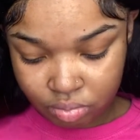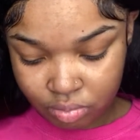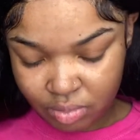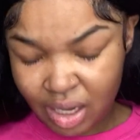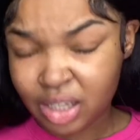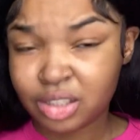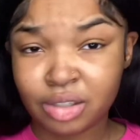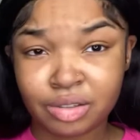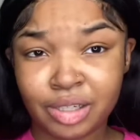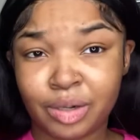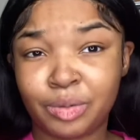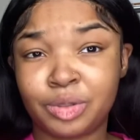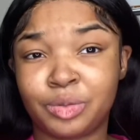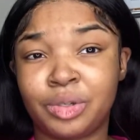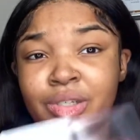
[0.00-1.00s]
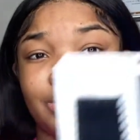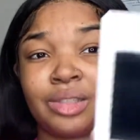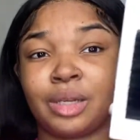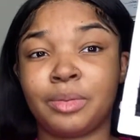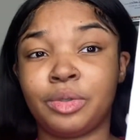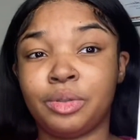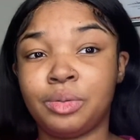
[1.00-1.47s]
I showed y'all which ones
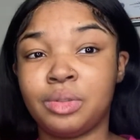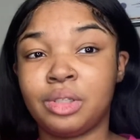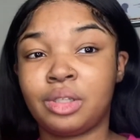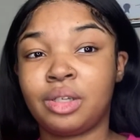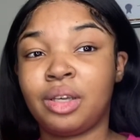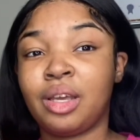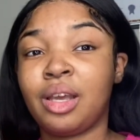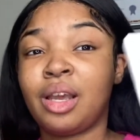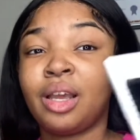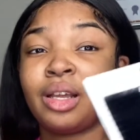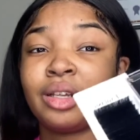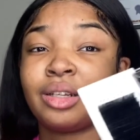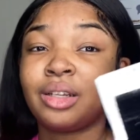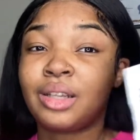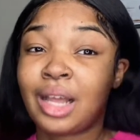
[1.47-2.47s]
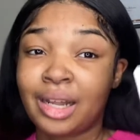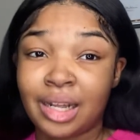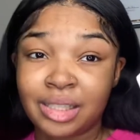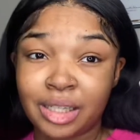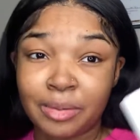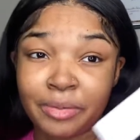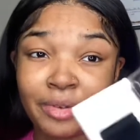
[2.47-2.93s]
I'm using. Like I
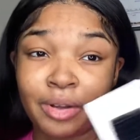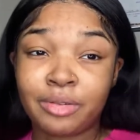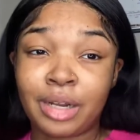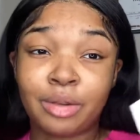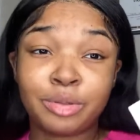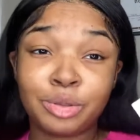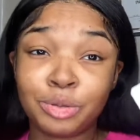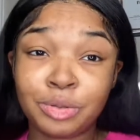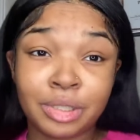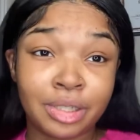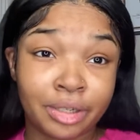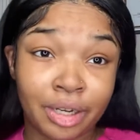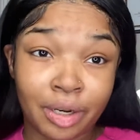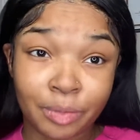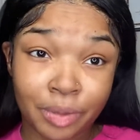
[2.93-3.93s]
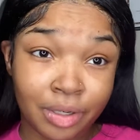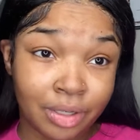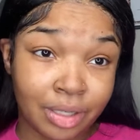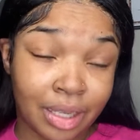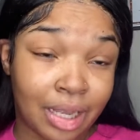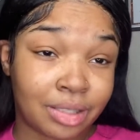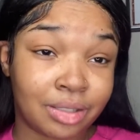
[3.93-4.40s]
said before, don't use these on your regular
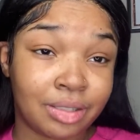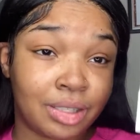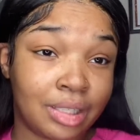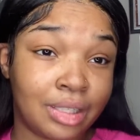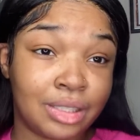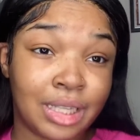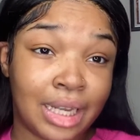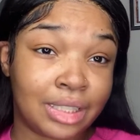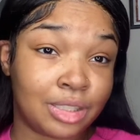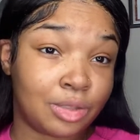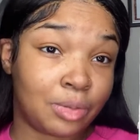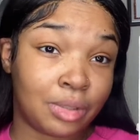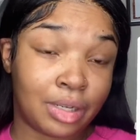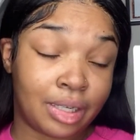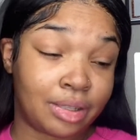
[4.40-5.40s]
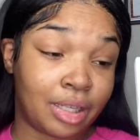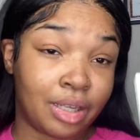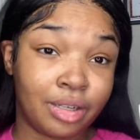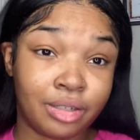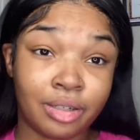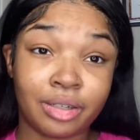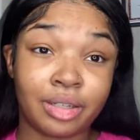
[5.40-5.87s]
clients because these lashes really ain't that
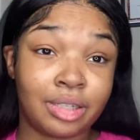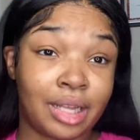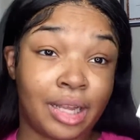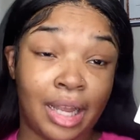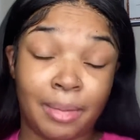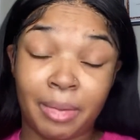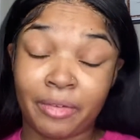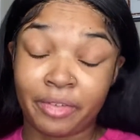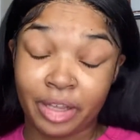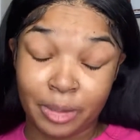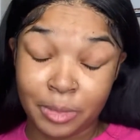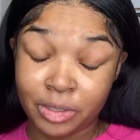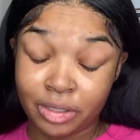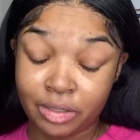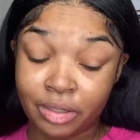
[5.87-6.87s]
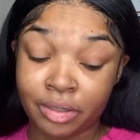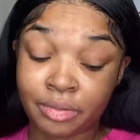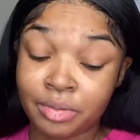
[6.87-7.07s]
good because they came off Amazon.